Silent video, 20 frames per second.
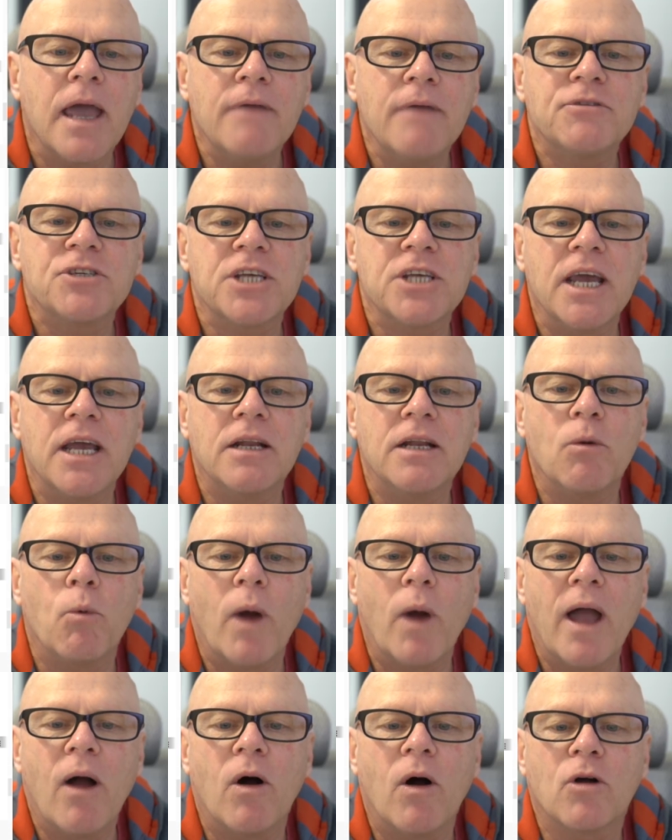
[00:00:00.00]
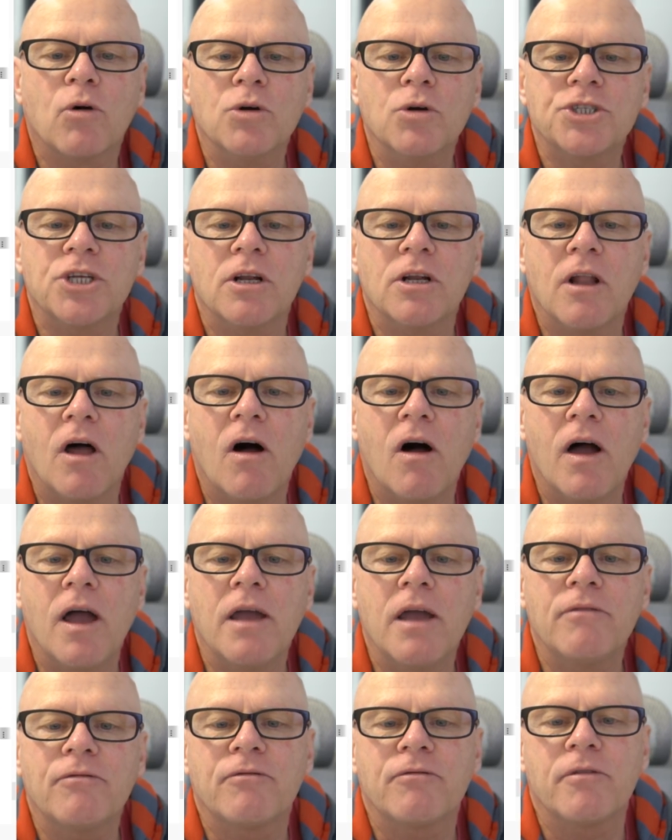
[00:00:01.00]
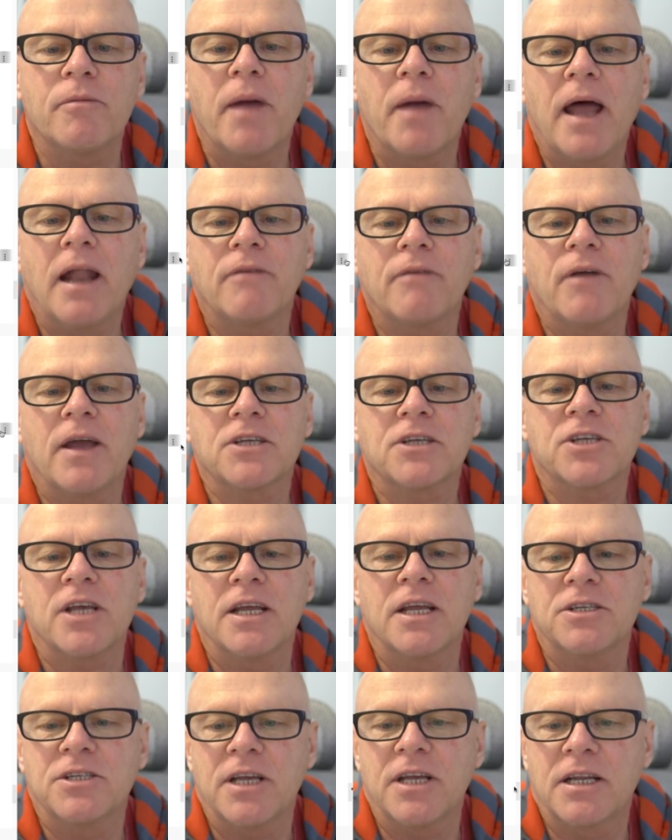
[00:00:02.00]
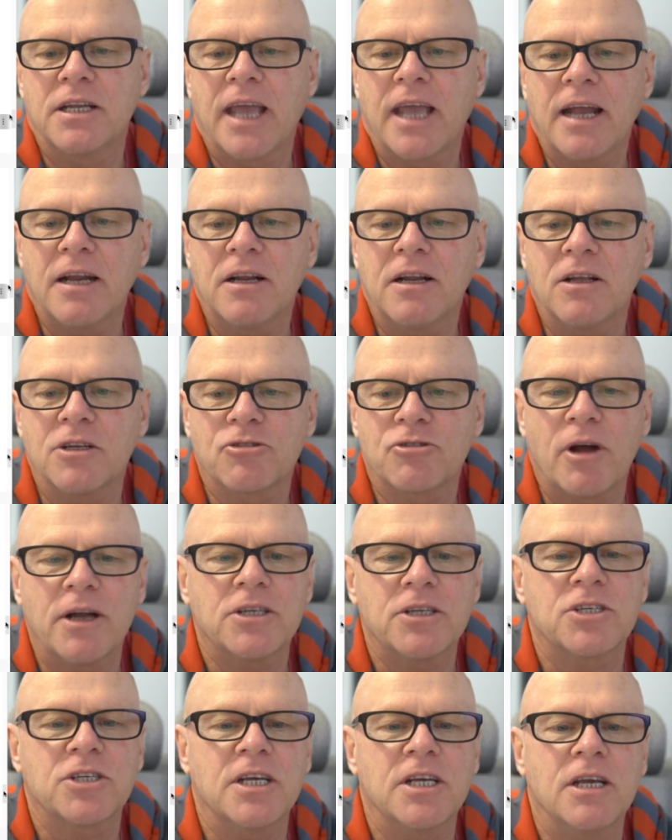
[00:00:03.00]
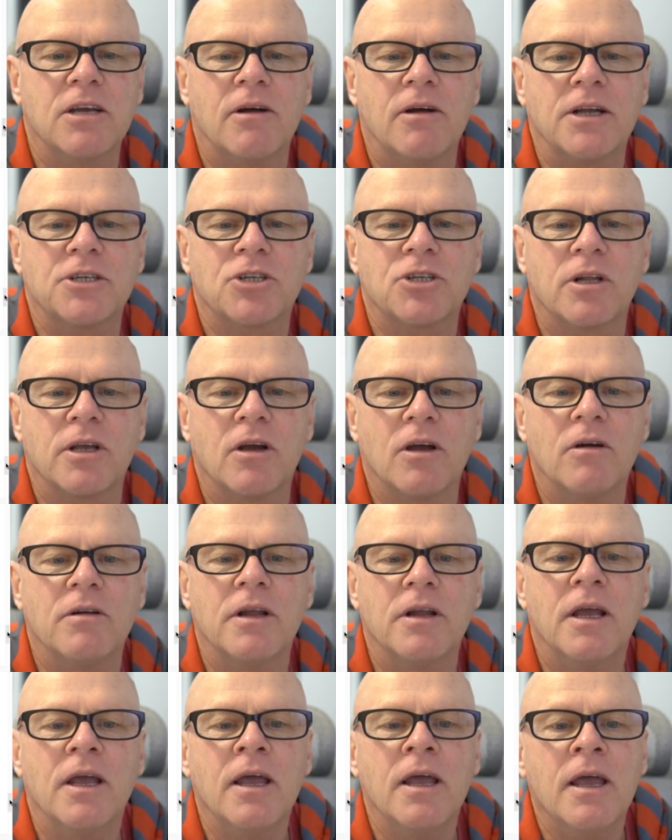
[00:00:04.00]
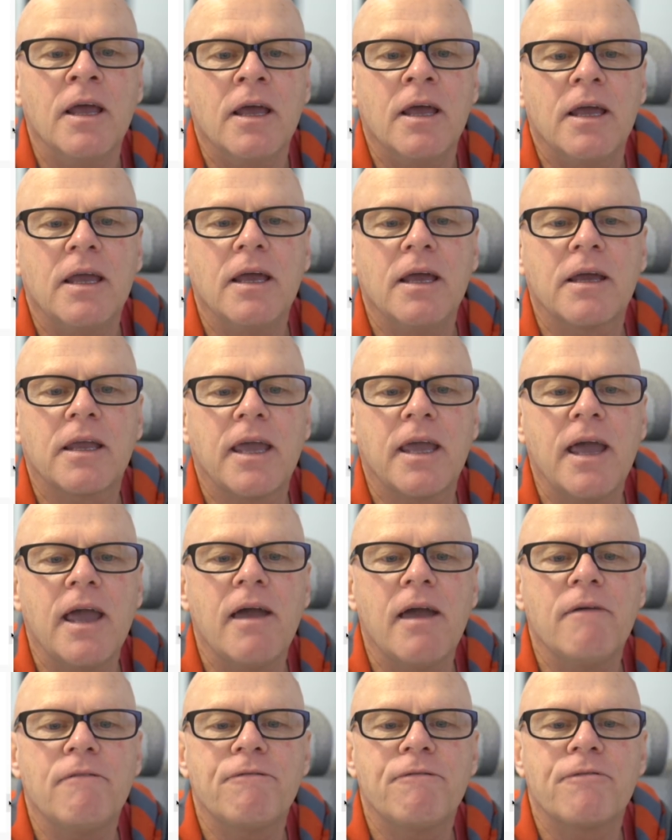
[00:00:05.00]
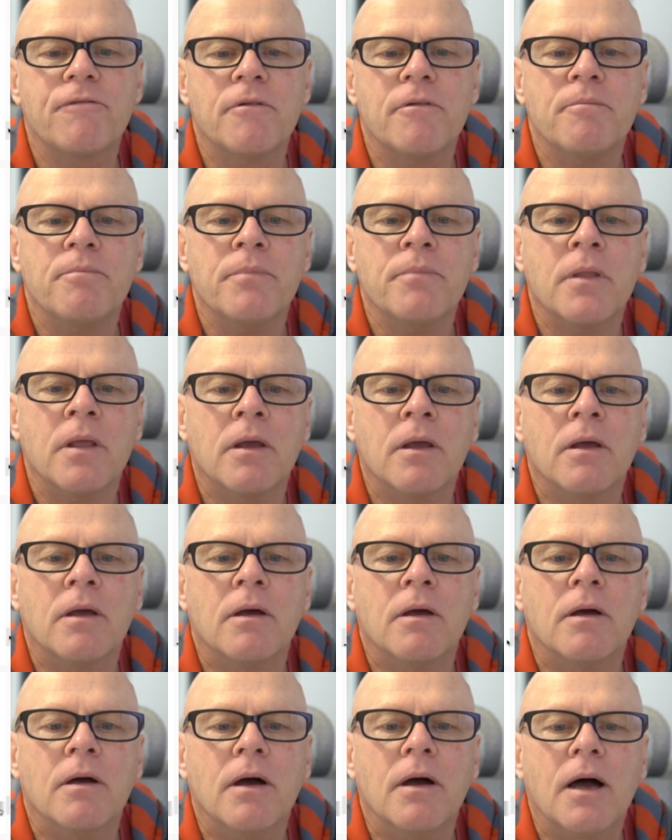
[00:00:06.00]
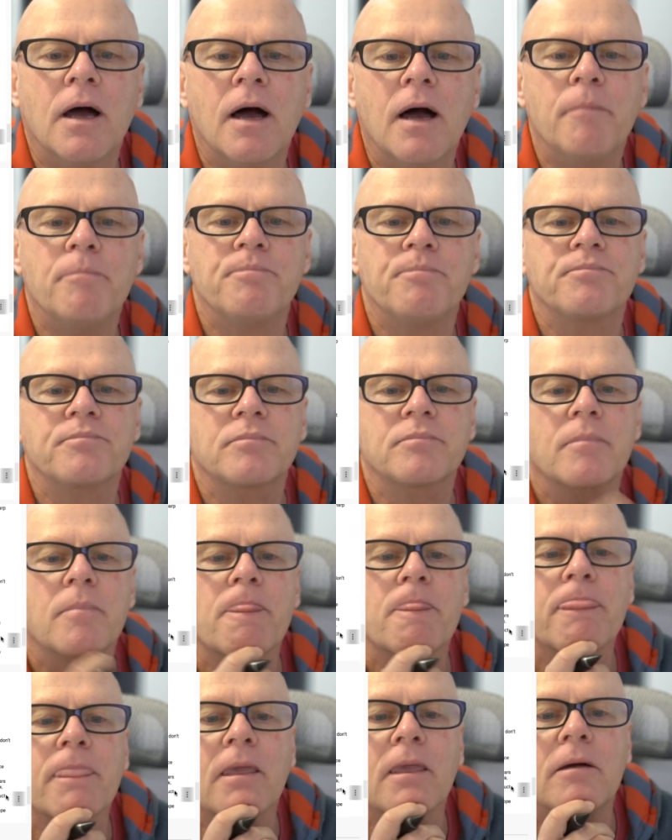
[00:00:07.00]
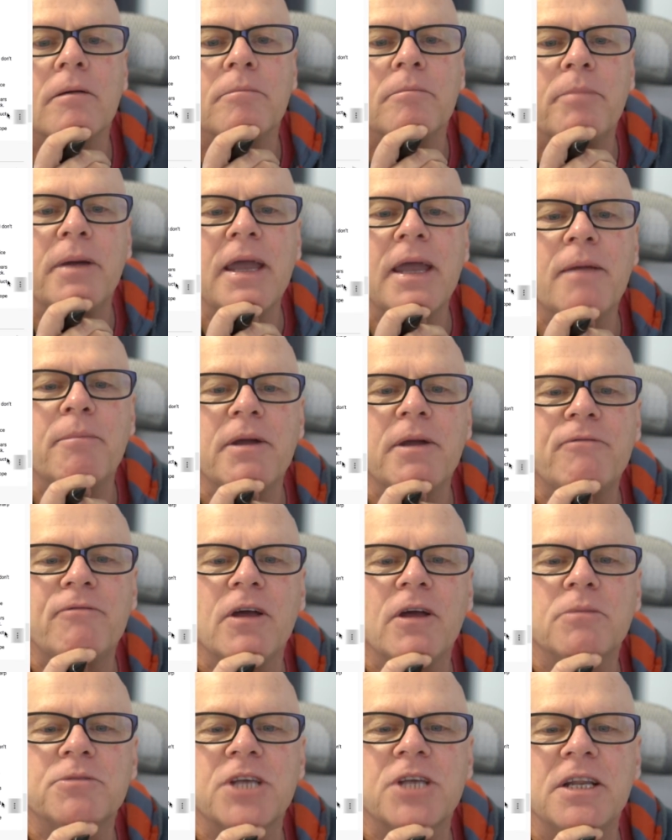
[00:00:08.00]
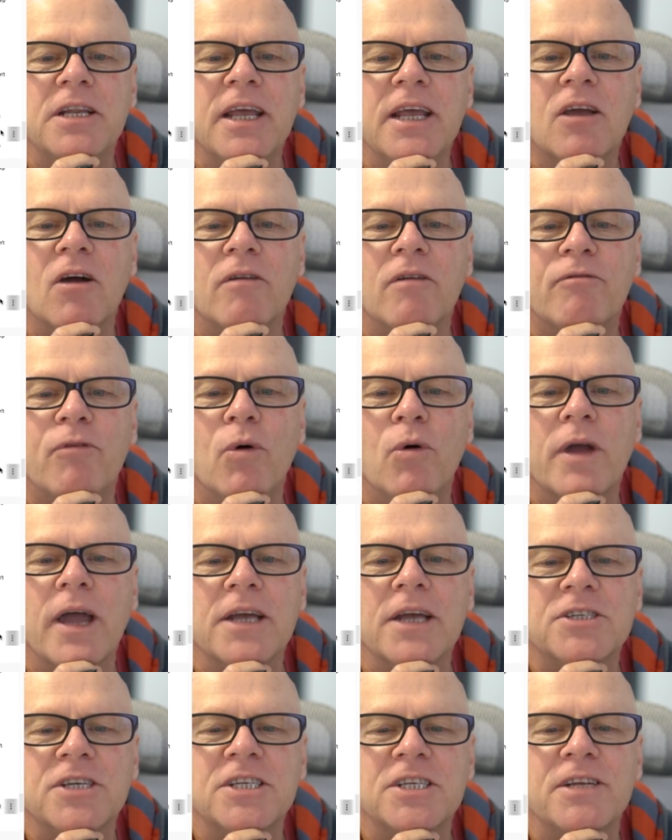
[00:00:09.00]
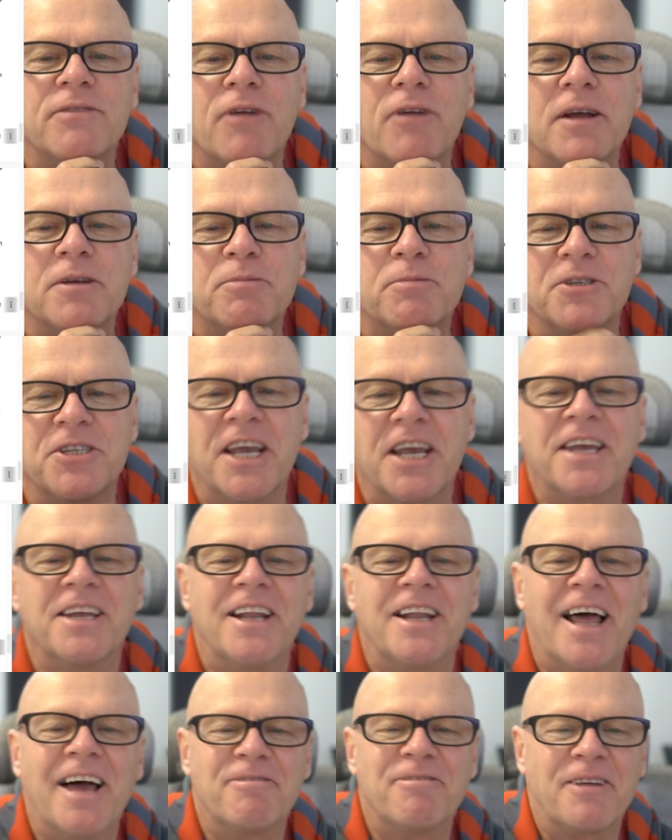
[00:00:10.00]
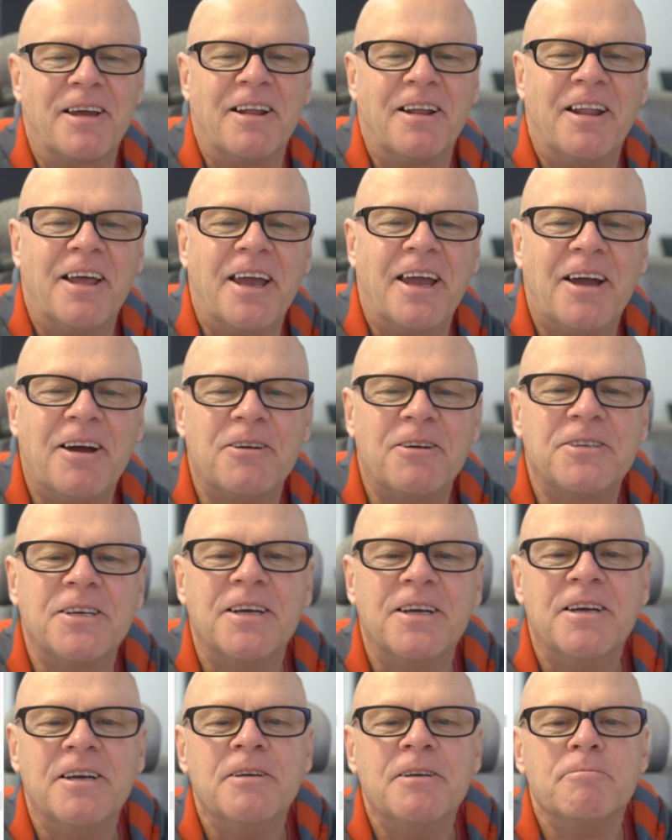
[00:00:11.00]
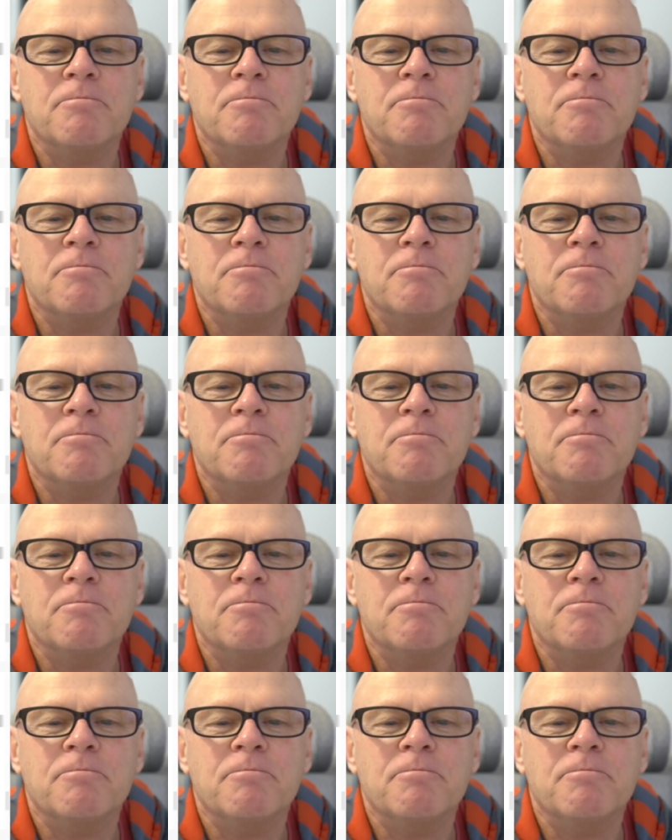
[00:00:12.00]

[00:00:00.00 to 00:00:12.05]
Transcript: Kev said, wow, I caught you live from Halifax, NZ, Canada. It's great to see you actually on here, Kev. Um, BMB Film said, Nikon 4K 60 frames per second, laugh out loud.